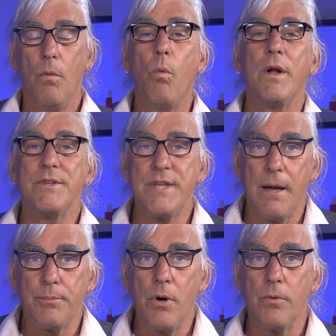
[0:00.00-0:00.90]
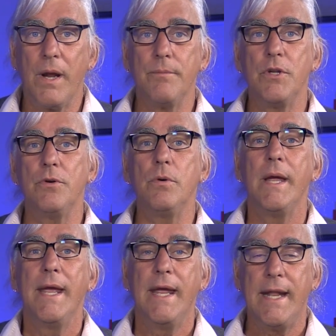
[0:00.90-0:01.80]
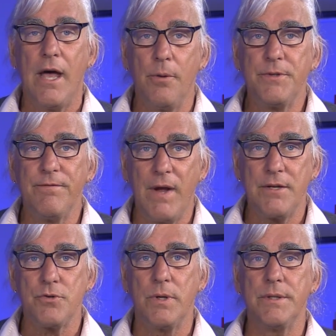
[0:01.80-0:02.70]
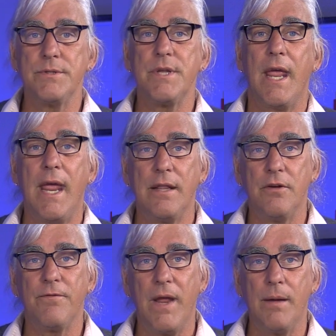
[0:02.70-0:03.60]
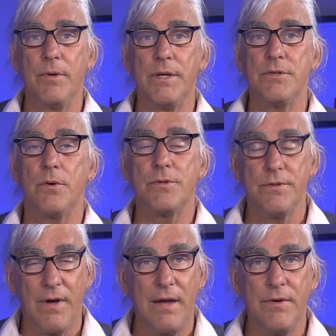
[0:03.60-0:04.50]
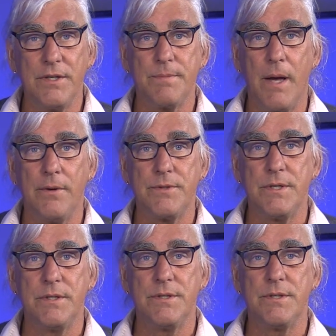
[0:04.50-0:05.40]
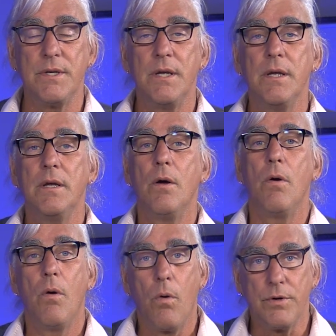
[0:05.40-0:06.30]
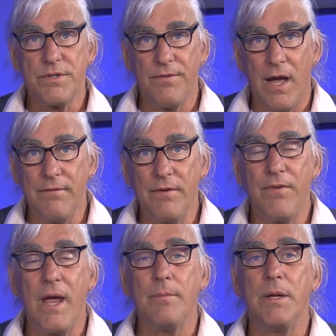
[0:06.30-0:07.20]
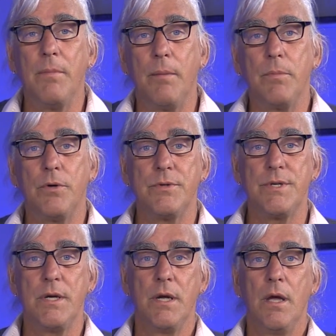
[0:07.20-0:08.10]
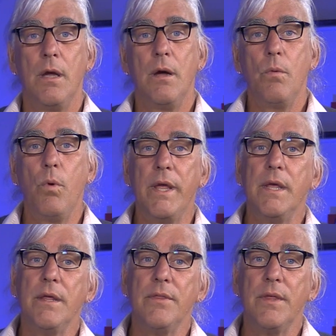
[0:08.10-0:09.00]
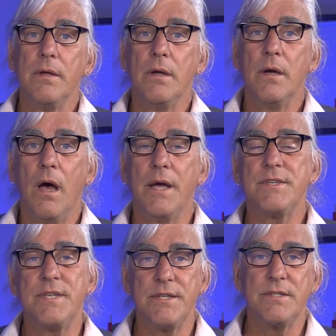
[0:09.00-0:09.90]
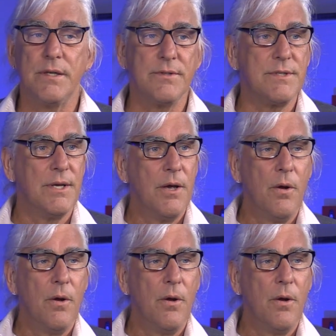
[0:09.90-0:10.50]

What does that program do? It helps veterans and their families, or surviving spouses, or surviving family members with assistance.